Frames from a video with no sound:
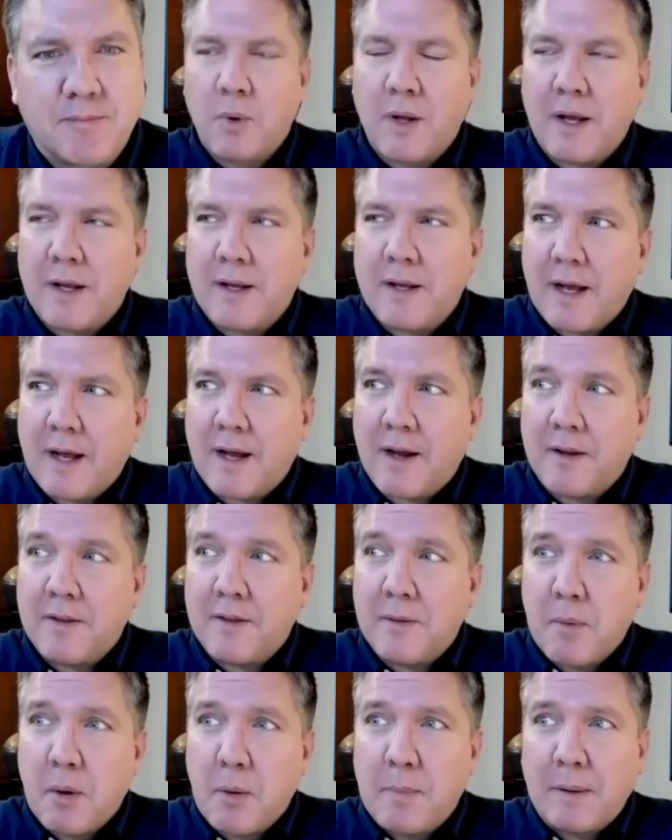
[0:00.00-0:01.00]
Well, yeah.
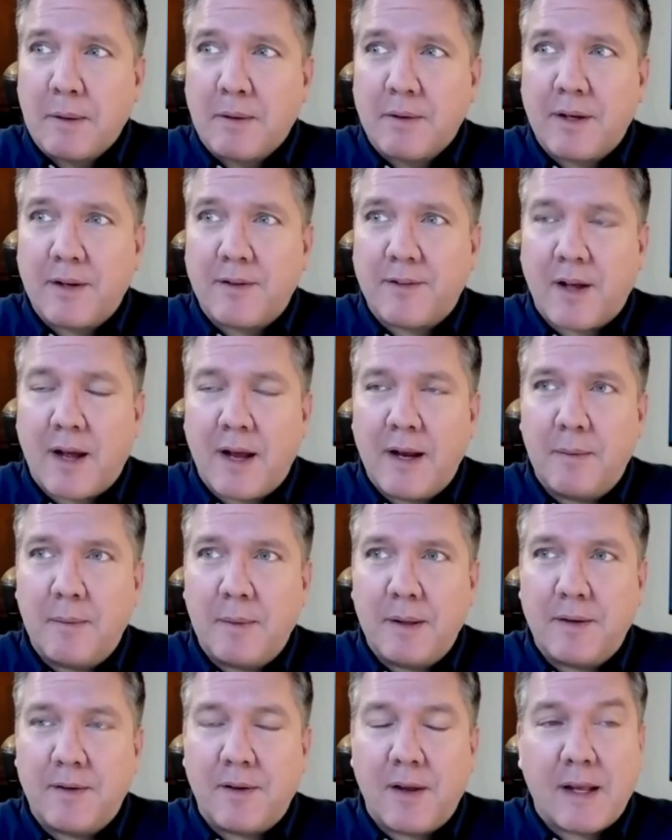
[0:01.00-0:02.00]
On the mobility side, I
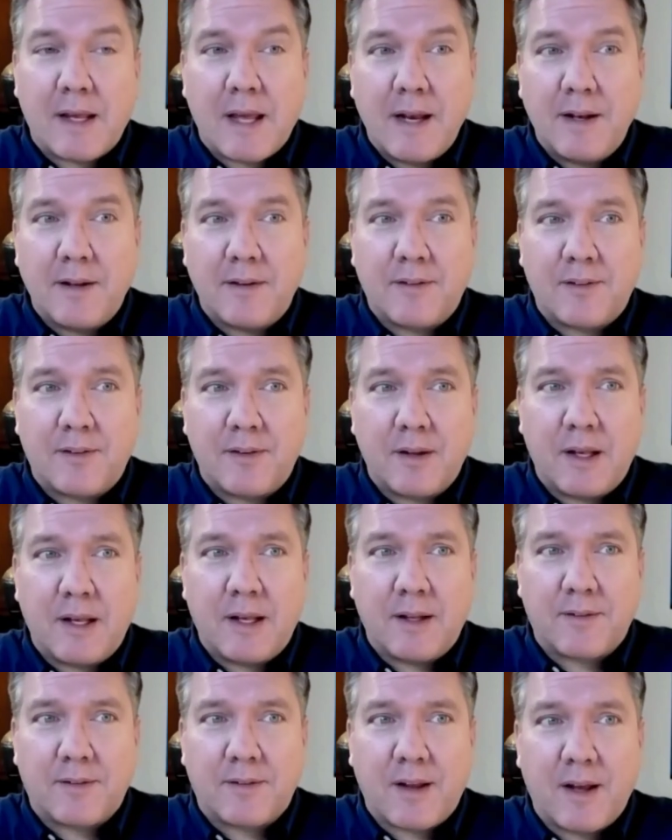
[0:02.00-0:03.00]
mean, again, it's
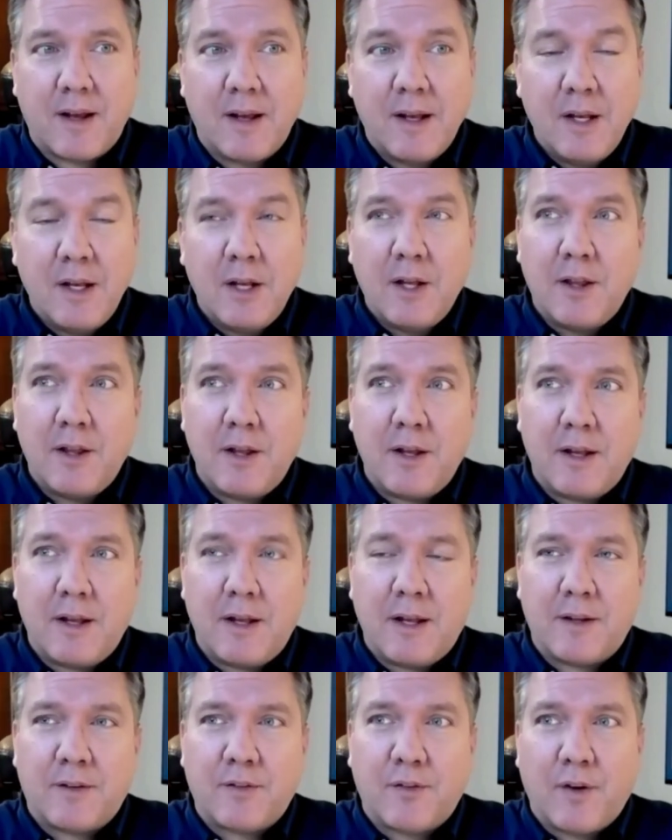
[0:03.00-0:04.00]
it's uh,
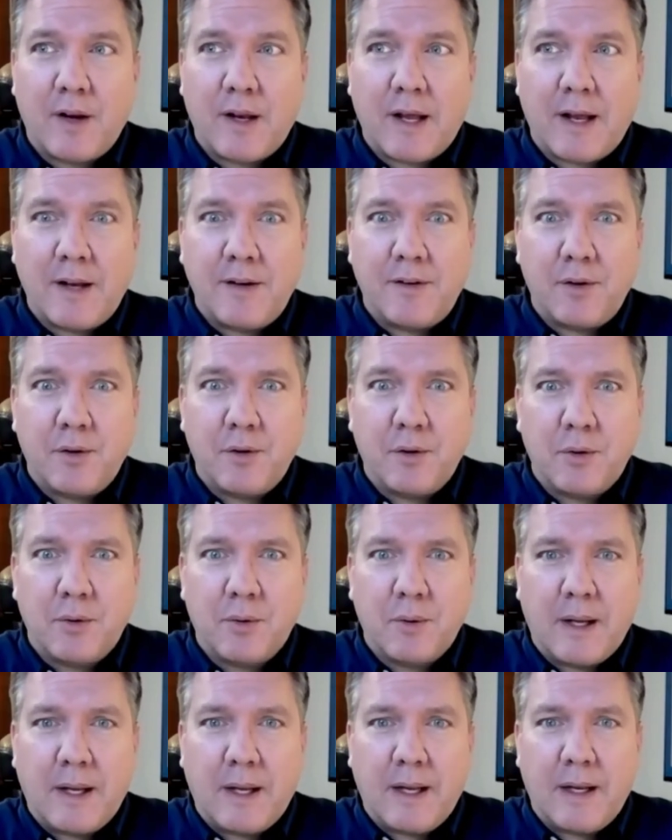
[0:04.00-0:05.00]
it's funny. I
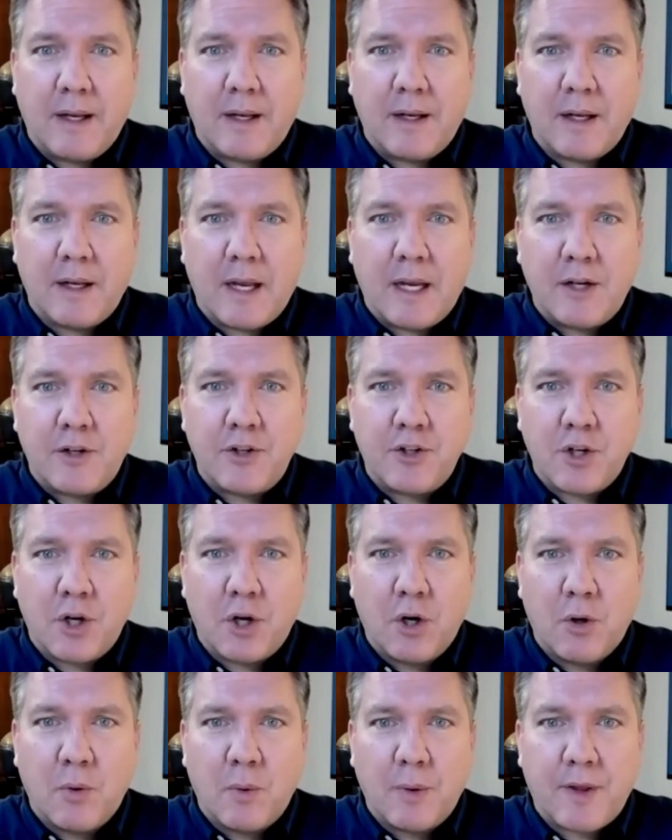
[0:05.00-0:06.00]
do a a
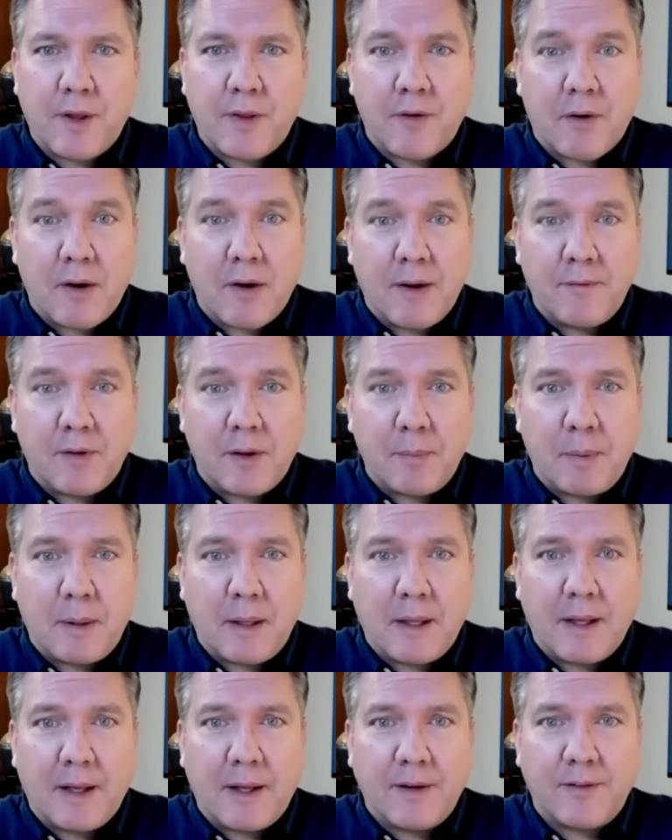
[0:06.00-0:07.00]
show with other
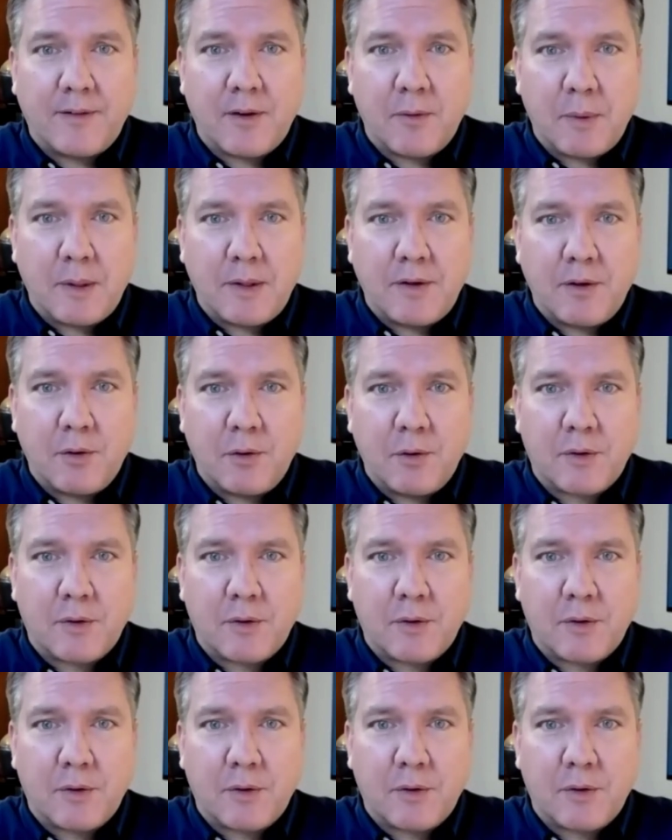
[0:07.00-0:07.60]
MVPs, and we do